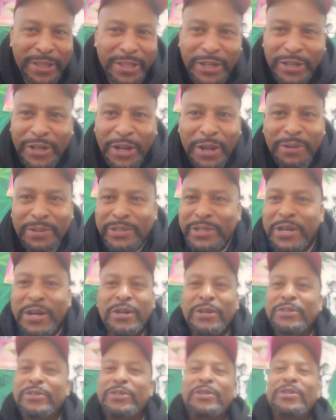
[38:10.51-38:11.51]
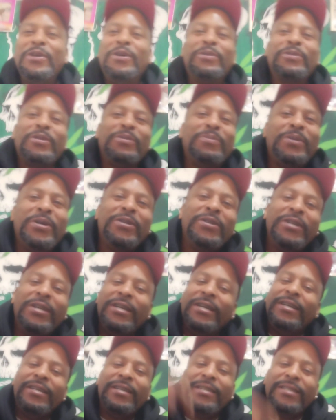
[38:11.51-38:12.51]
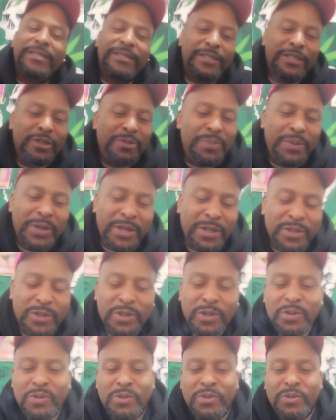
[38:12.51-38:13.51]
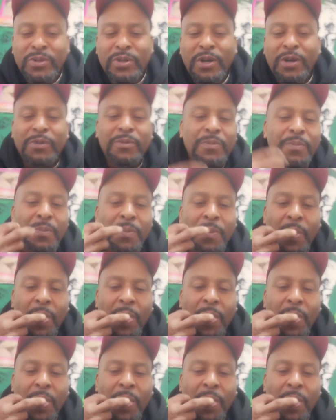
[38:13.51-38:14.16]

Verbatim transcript: I think that was gold. You know what I'm talking about? It's just pick and choose, though.